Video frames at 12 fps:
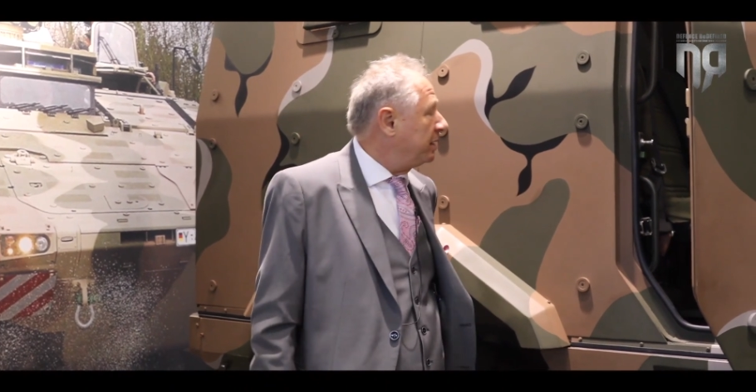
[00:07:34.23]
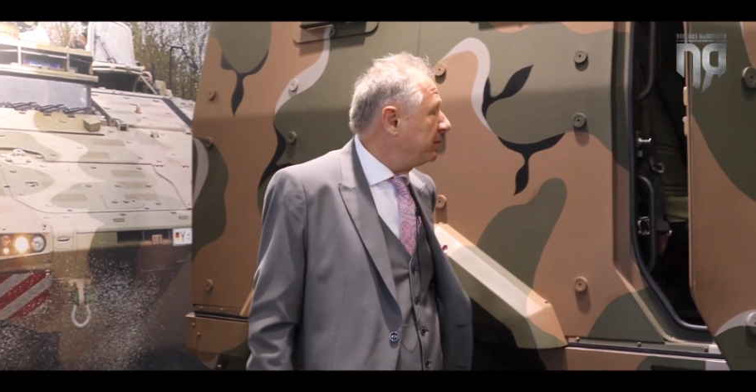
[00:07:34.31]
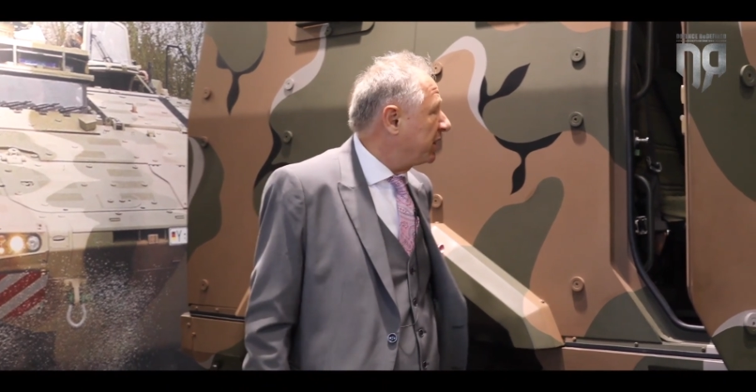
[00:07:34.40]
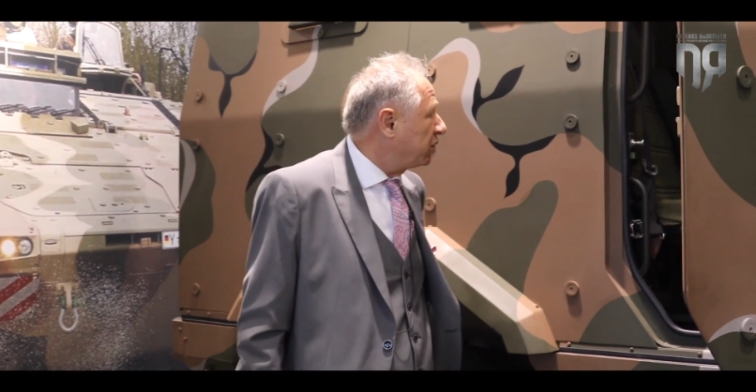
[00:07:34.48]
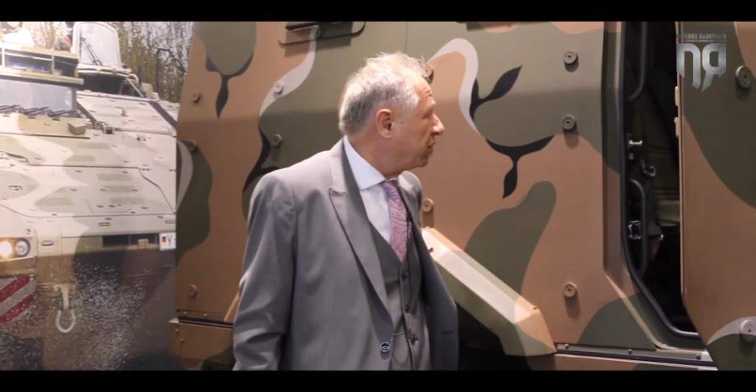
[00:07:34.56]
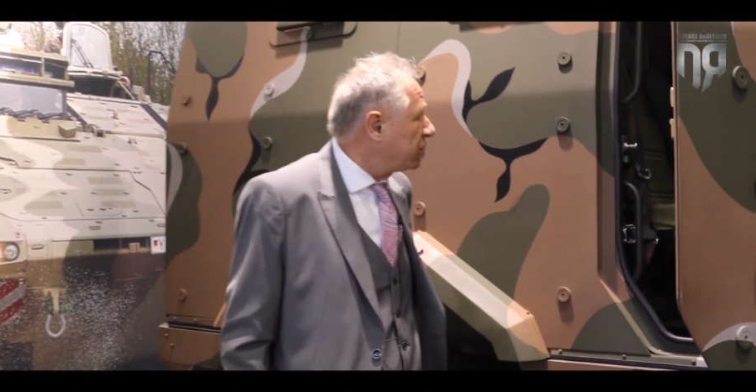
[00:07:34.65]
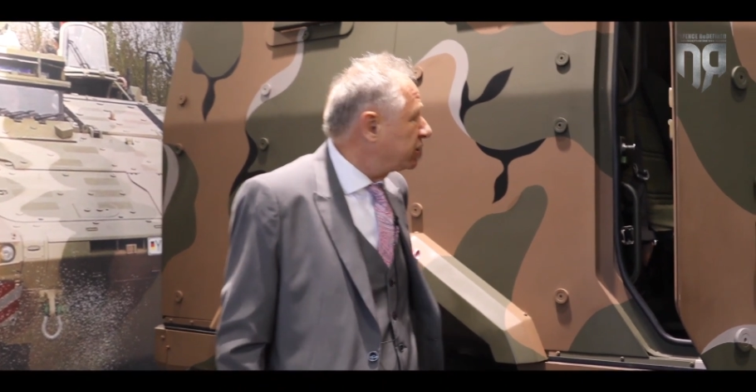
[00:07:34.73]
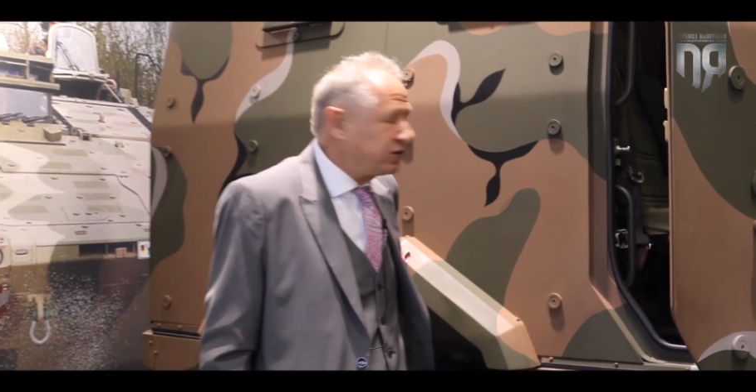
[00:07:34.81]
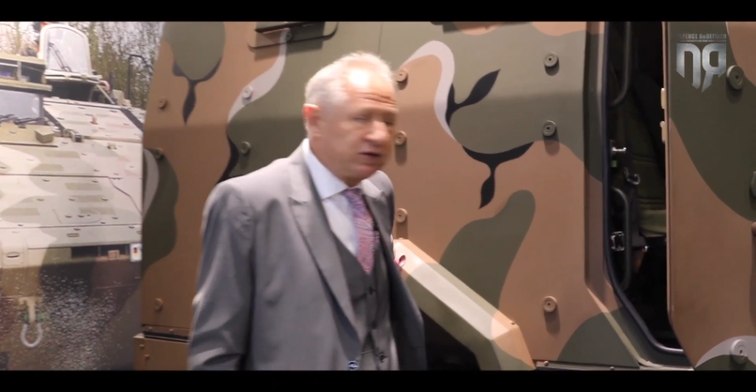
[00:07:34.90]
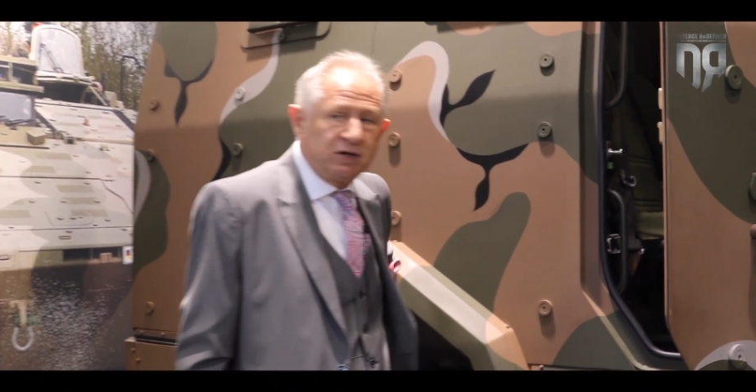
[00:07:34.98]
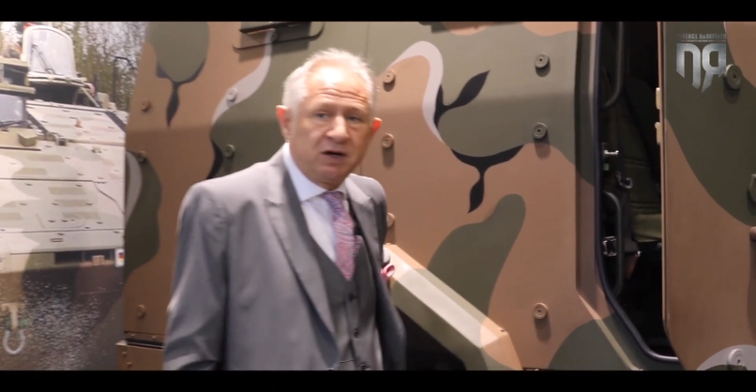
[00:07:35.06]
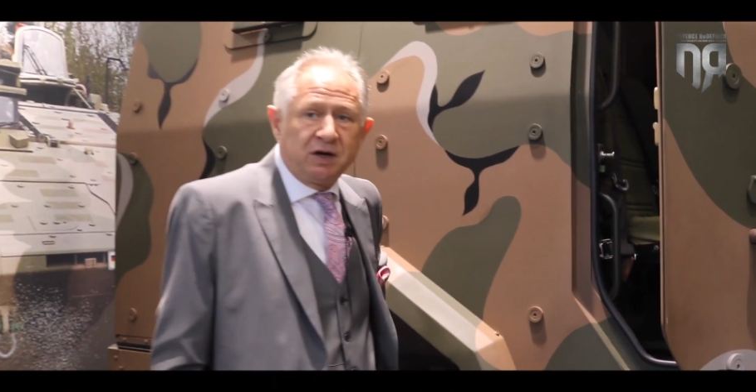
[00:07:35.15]

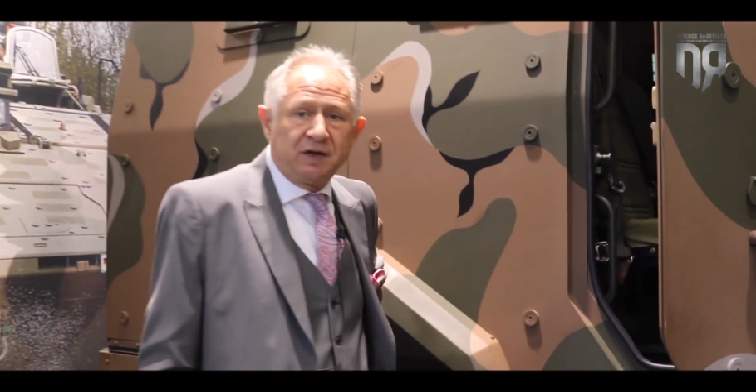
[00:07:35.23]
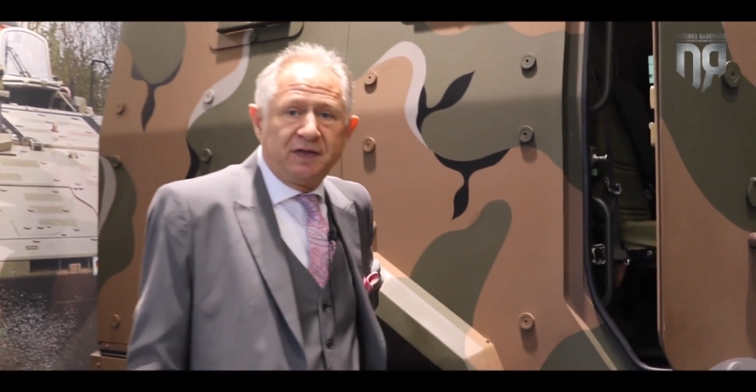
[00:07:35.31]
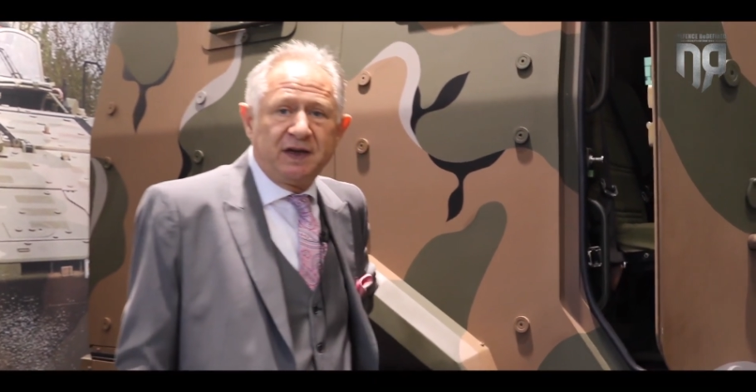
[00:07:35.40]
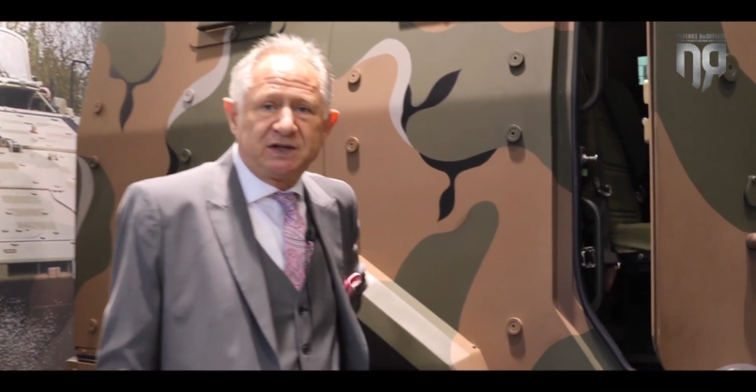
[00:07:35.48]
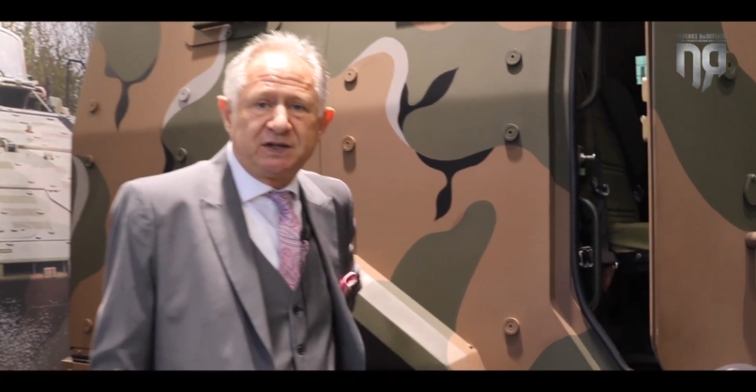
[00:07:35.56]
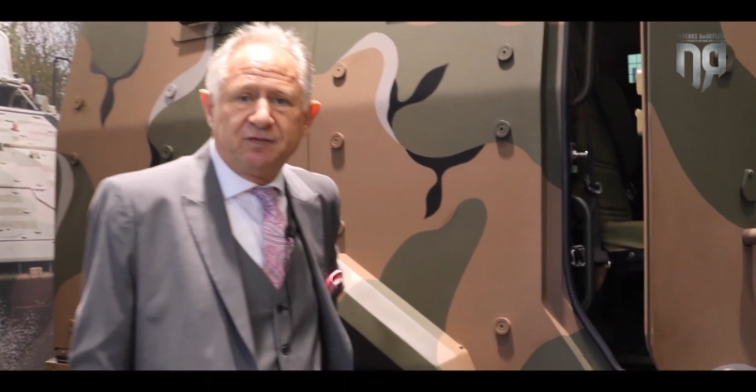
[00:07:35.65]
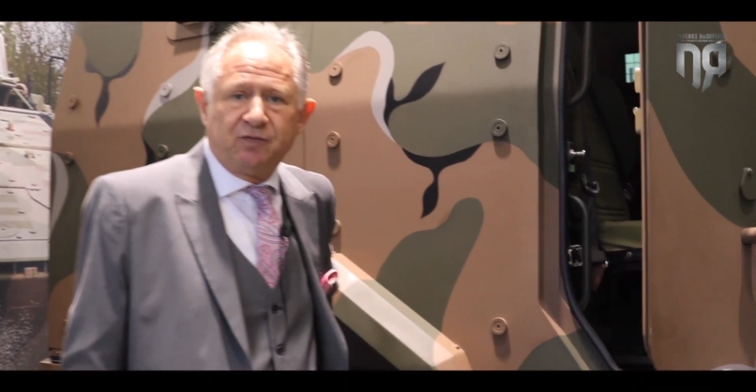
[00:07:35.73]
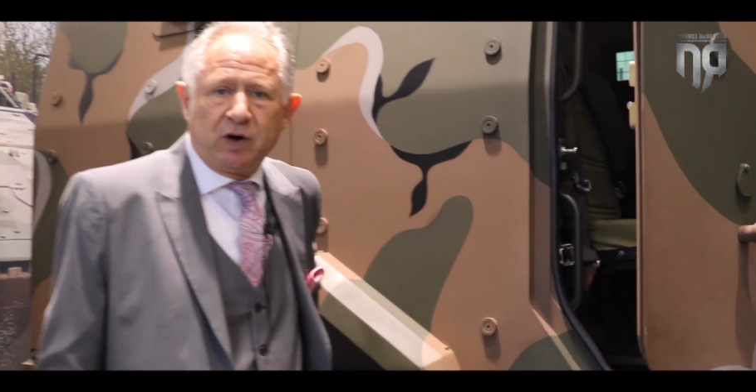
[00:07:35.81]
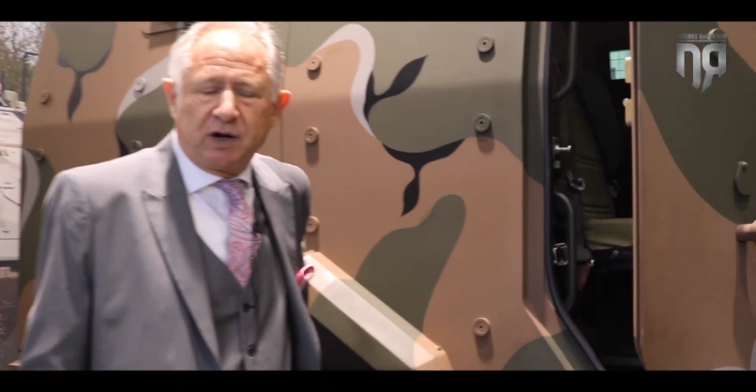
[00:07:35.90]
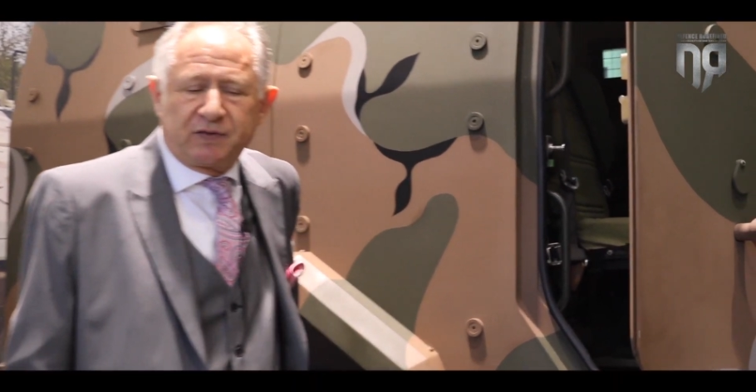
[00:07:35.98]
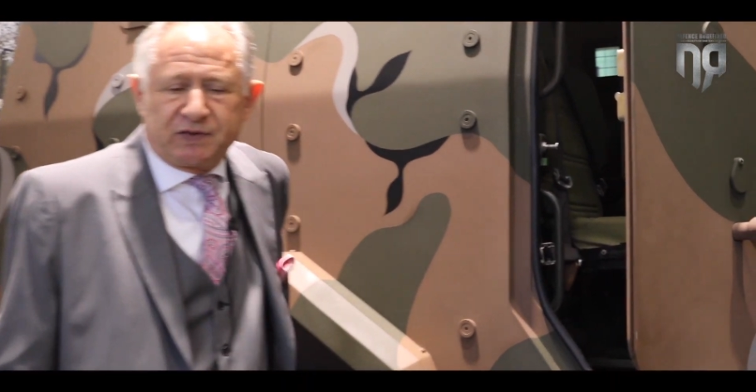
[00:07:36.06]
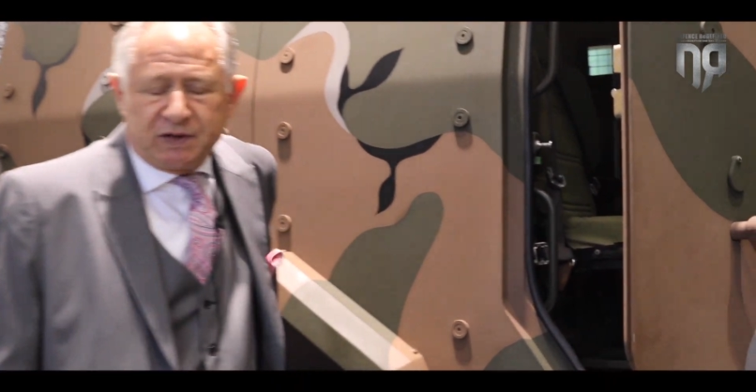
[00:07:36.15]
because this
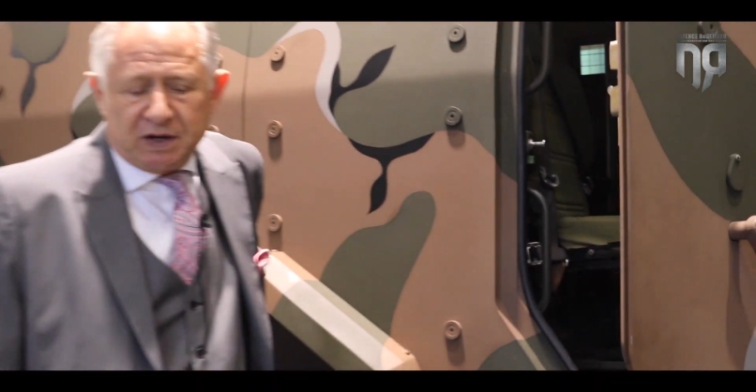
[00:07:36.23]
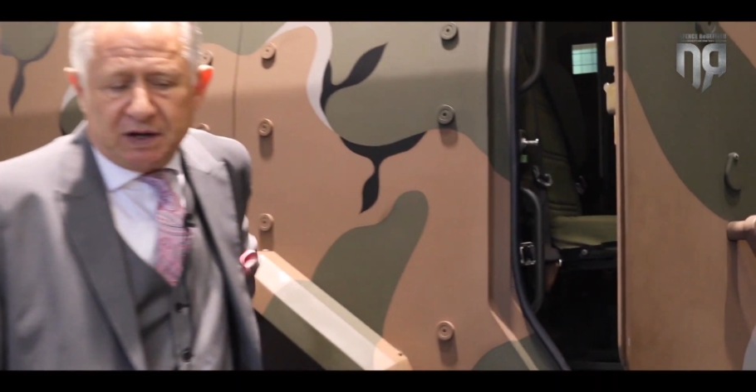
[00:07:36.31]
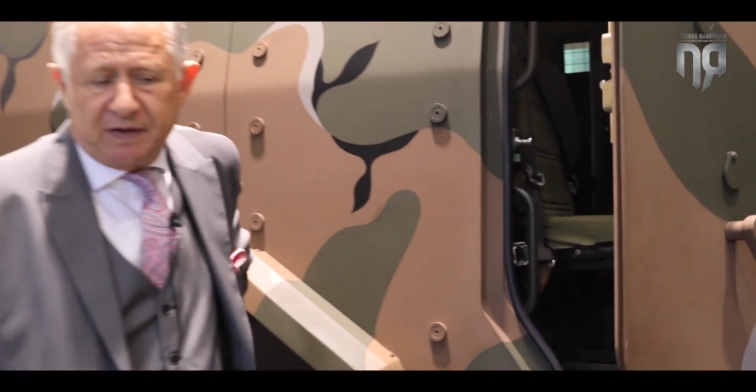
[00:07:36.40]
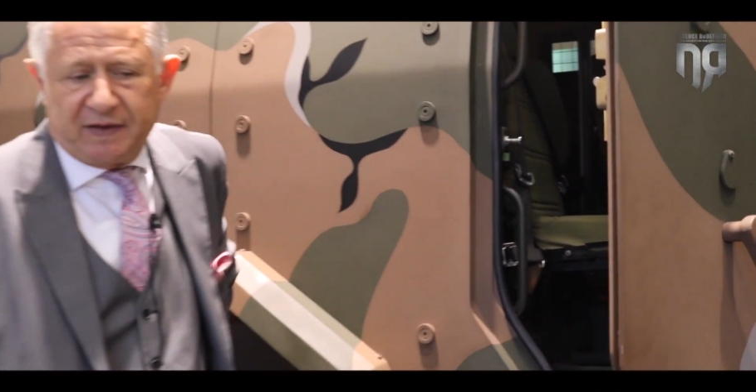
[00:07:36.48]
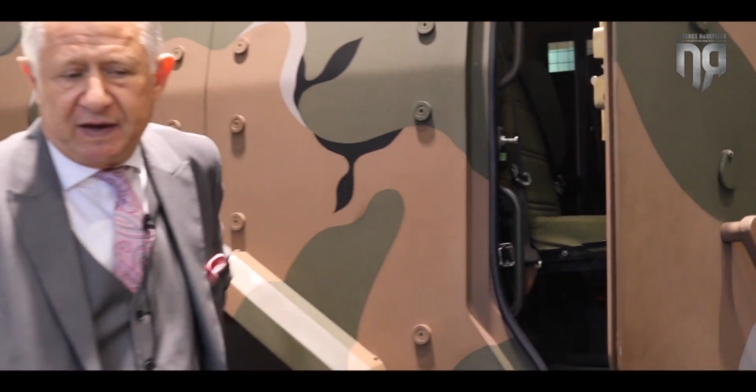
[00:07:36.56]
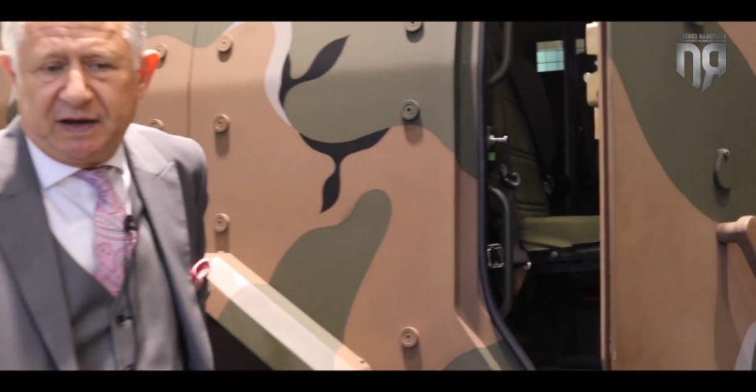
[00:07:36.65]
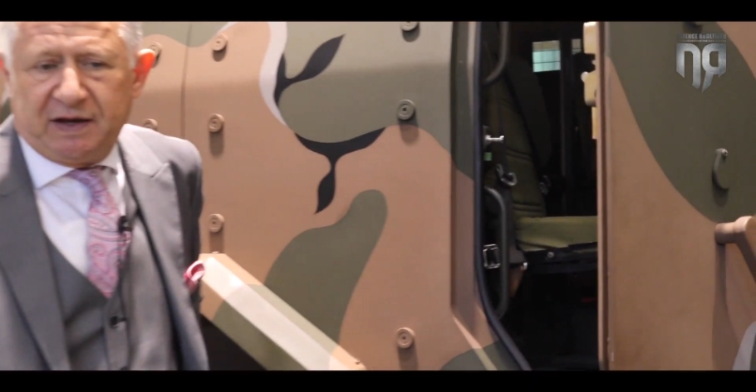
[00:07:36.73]
involves the